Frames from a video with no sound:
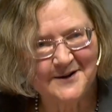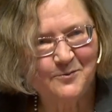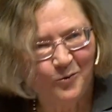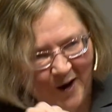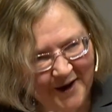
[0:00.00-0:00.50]

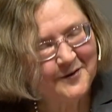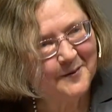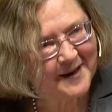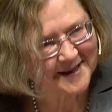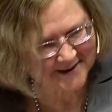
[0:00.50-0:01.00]
as one of
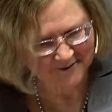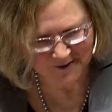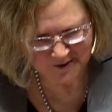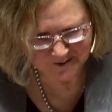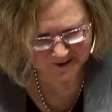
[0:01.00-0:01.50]
the mix of
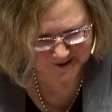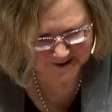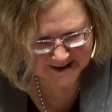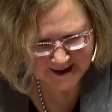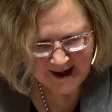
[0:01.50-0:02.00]

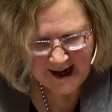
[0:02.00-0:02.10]
contributors.